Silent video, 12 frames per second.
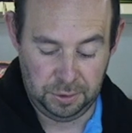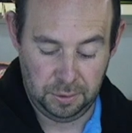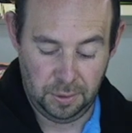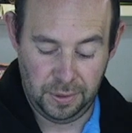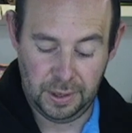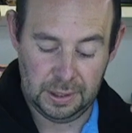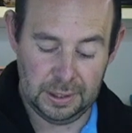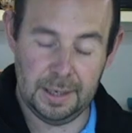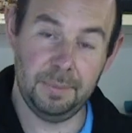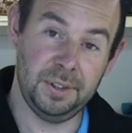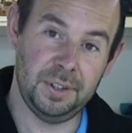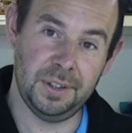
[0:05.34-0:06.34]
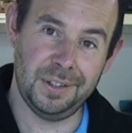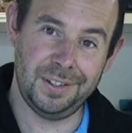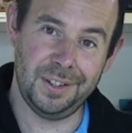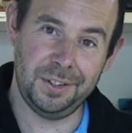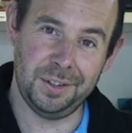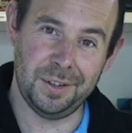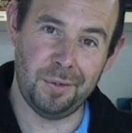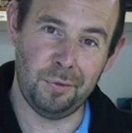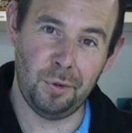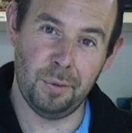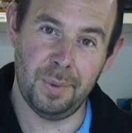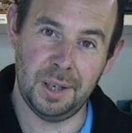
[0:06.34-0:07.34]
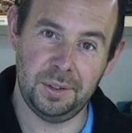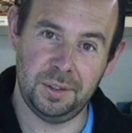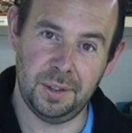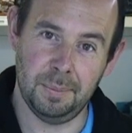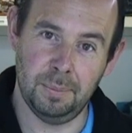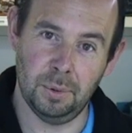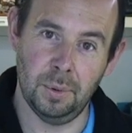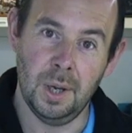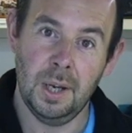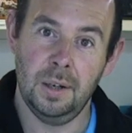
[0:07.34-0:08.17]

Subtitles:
to the limited edition Raw Made Simple